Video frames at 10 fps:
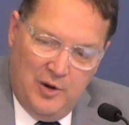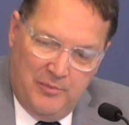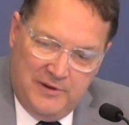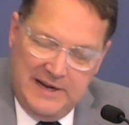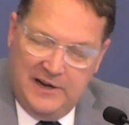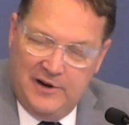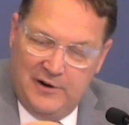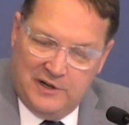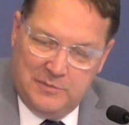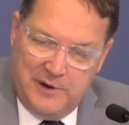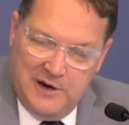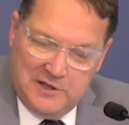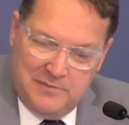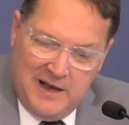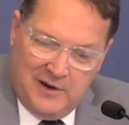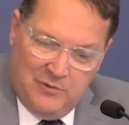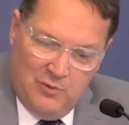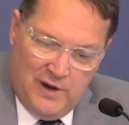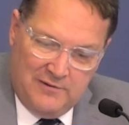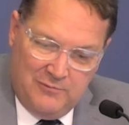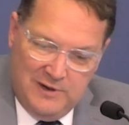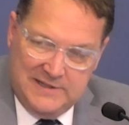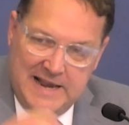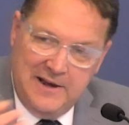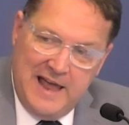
taking her experience about what tend